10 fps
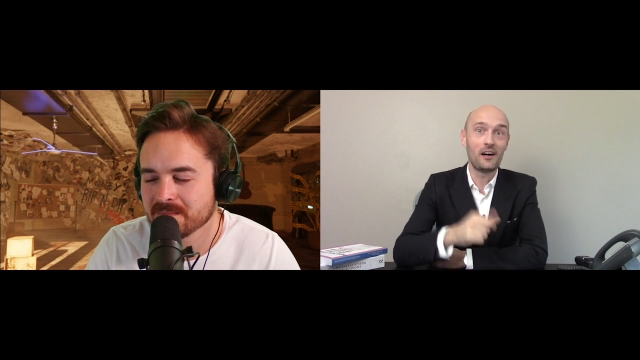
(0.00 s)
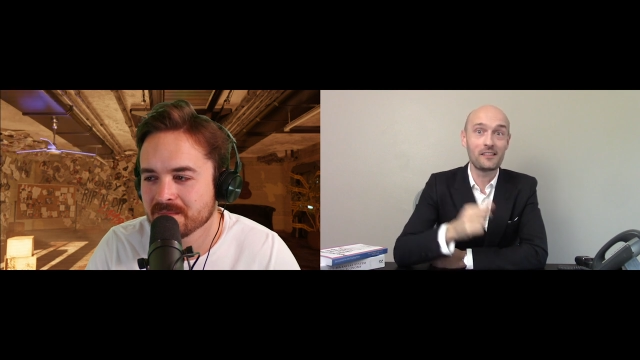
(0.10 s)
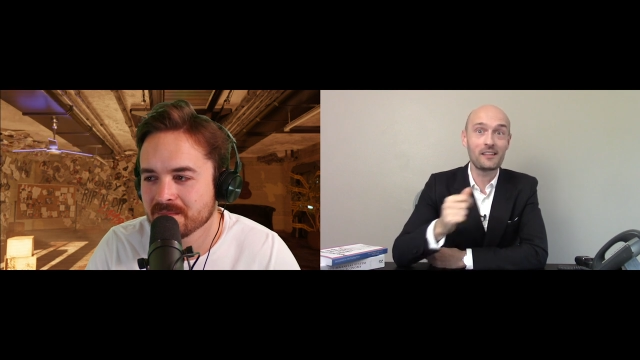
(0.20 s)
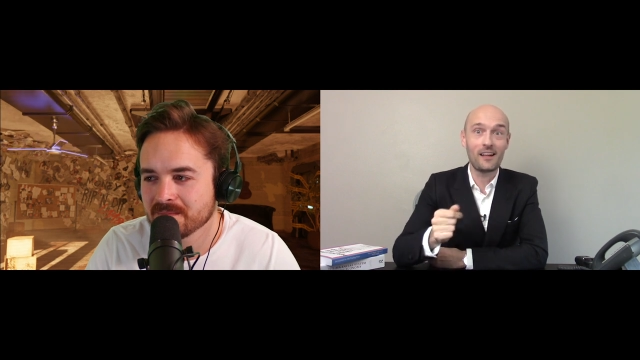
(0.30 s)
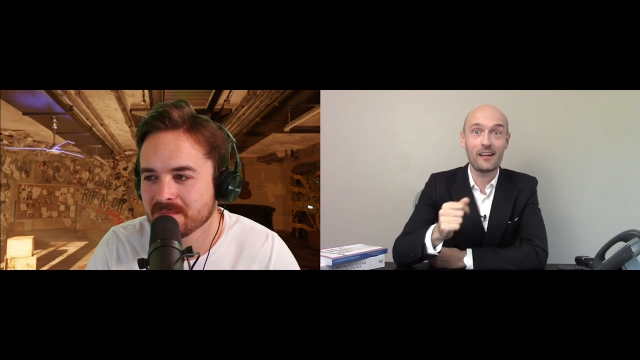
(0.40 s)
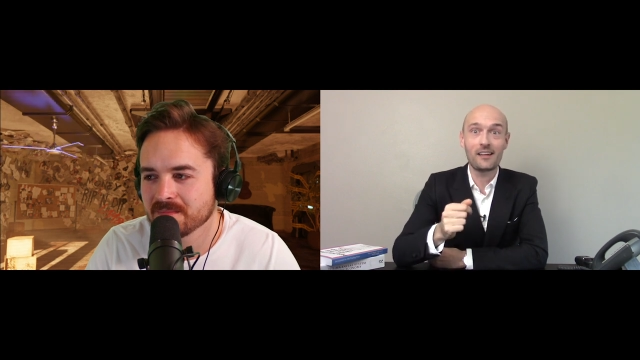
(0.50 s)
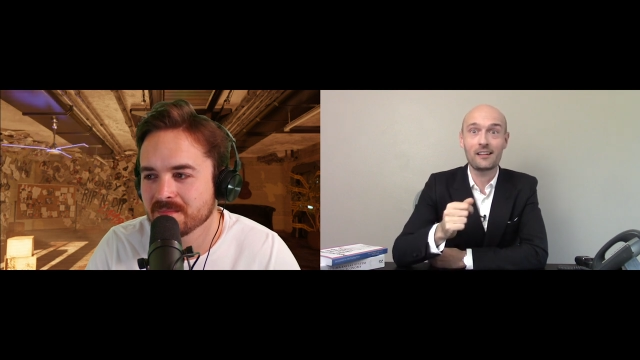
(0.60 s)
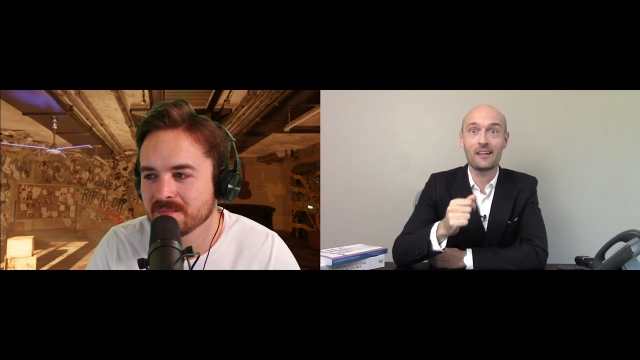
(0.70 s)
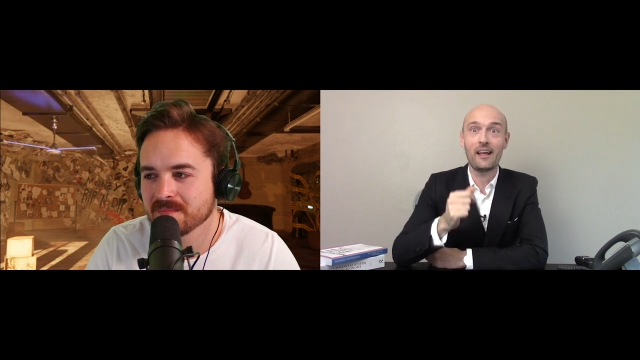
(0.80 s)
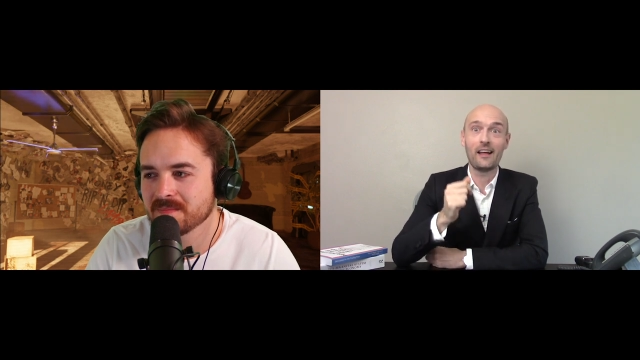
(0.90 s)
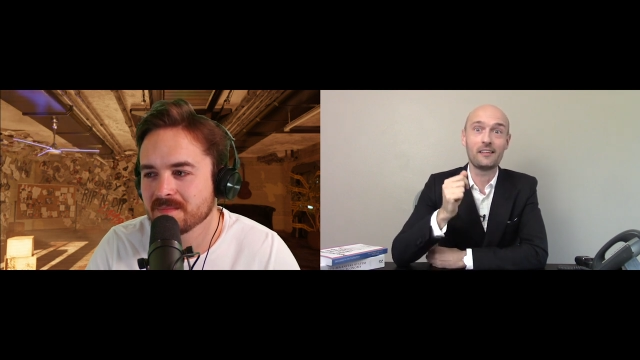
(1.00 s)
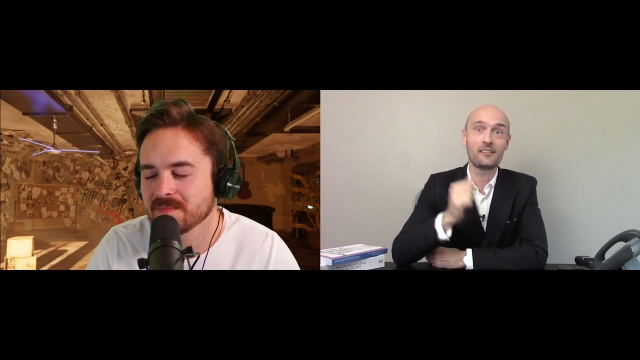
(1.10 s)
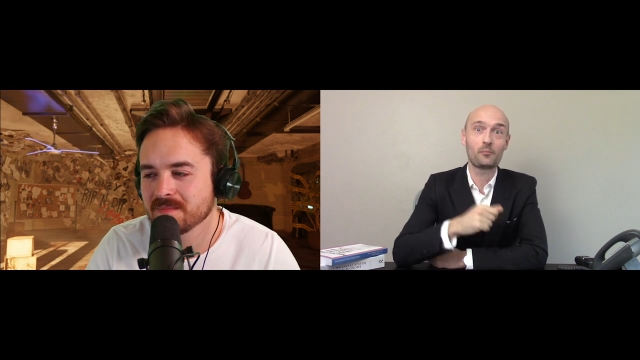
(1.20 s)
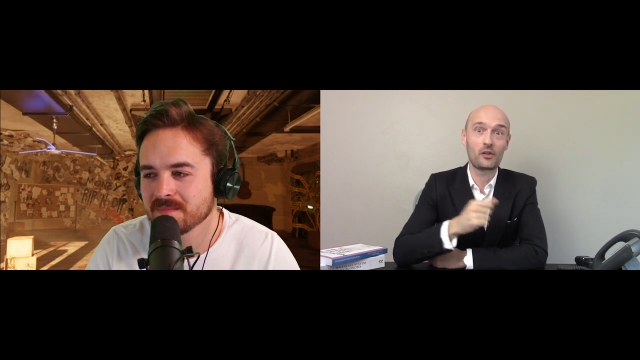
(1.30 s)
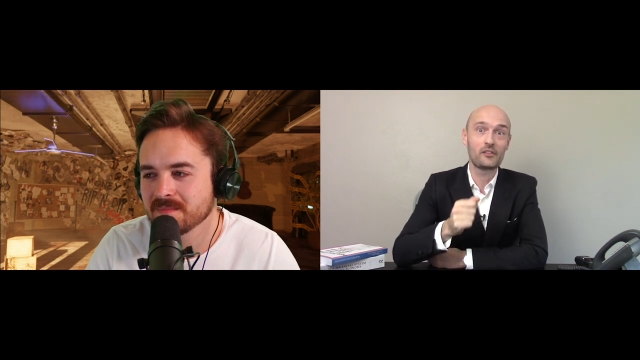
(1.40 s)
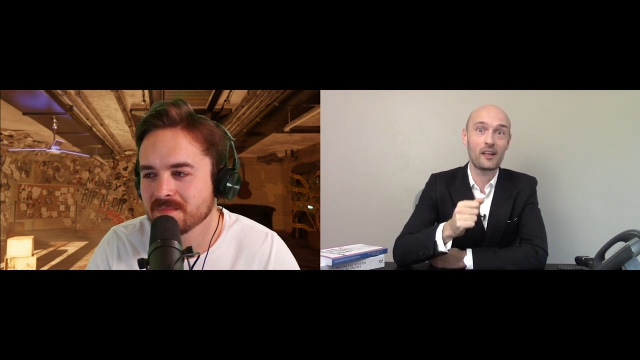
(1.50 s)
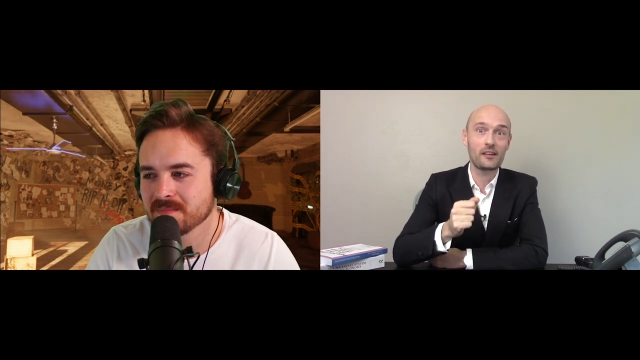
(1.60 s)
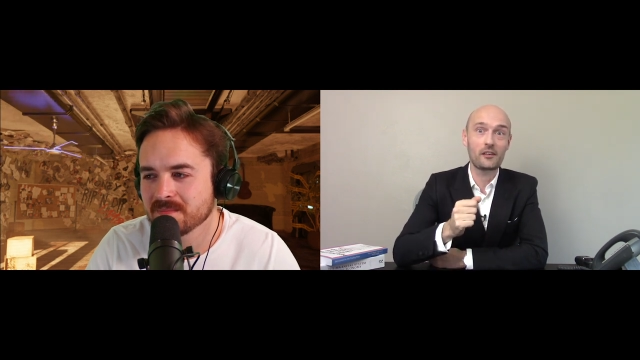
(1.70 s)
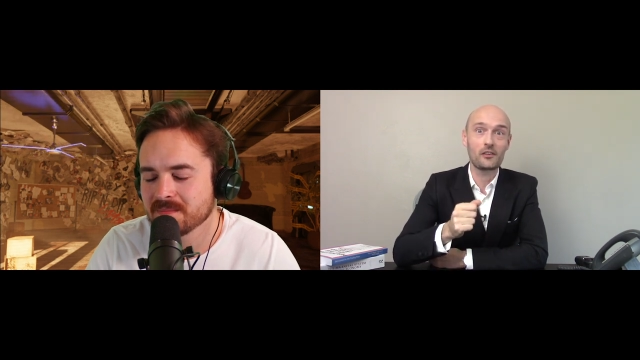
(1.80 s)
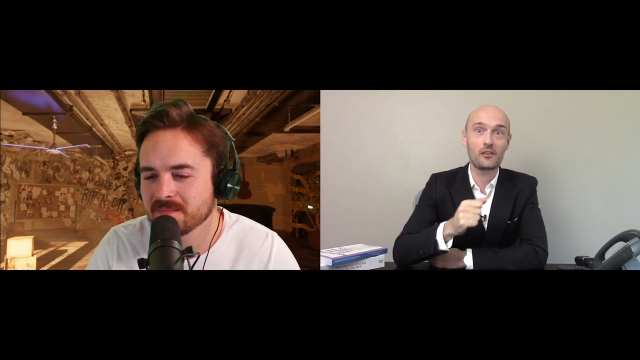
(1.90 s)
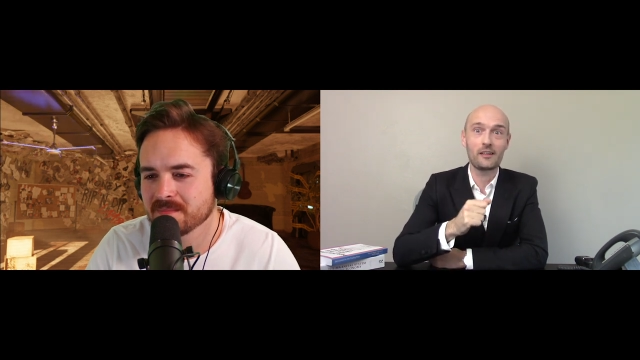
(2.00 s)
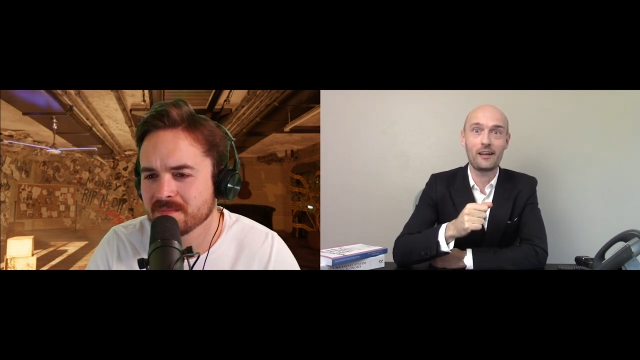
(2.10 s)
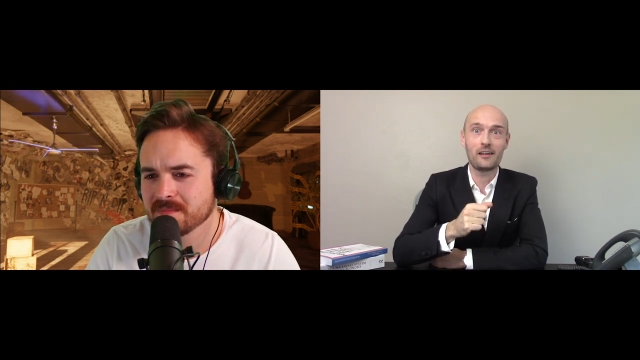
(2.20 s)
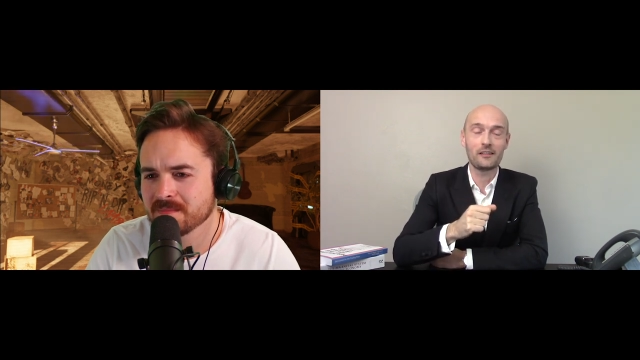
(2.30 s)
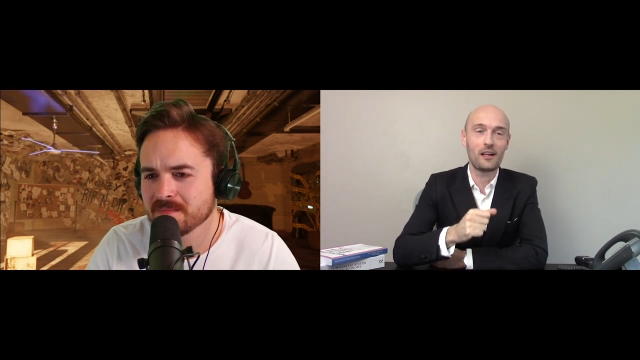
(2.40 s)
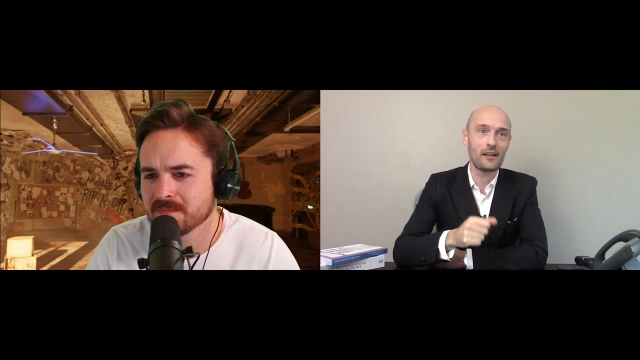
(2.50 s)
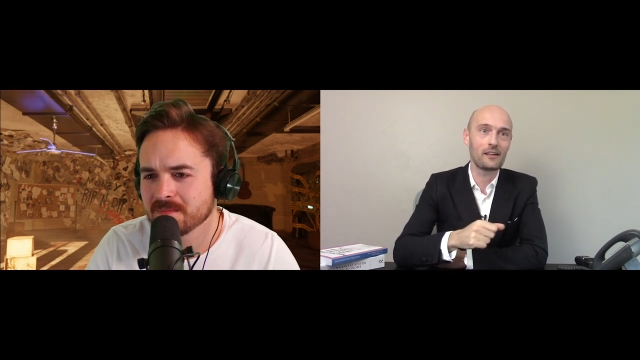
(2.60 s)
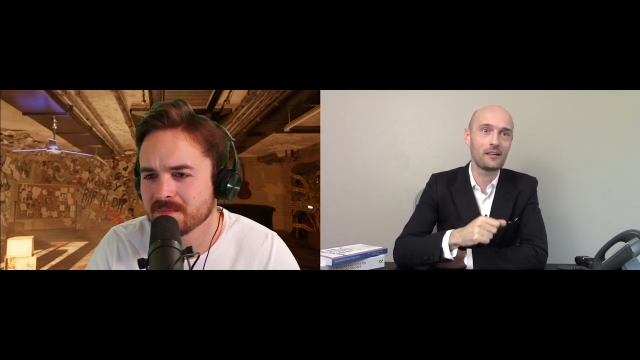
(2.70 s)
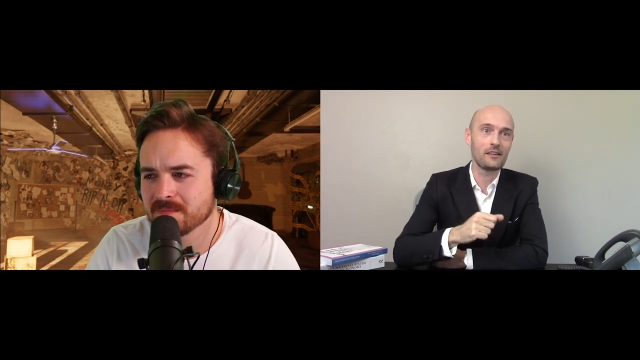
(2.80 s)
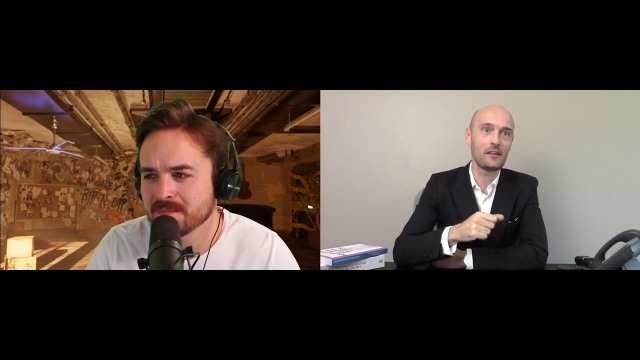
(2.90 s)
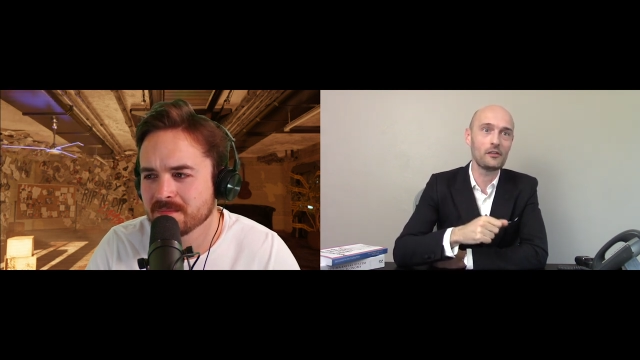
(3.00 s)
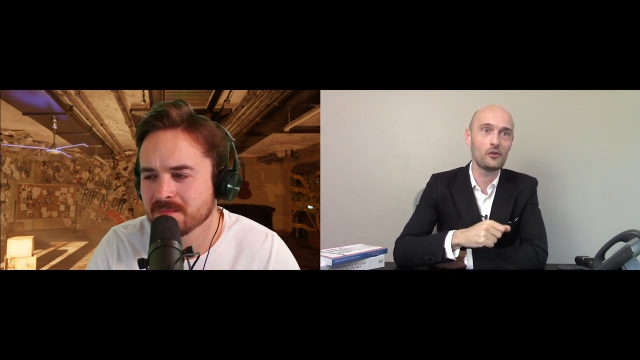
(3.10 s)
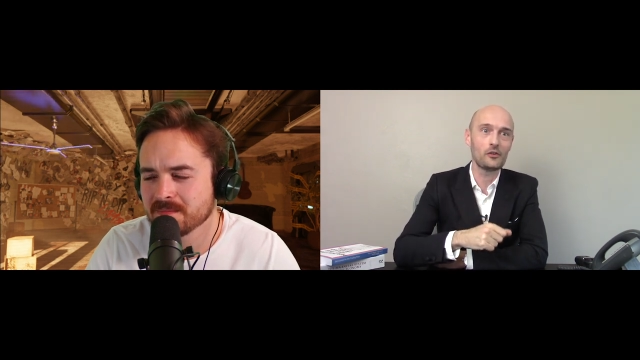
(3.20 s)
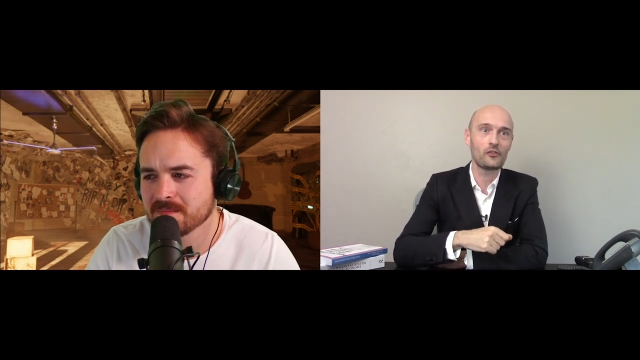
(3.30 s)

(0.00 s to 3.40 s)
Speaker 1: unlikely, and it's particularly unlikely that you'll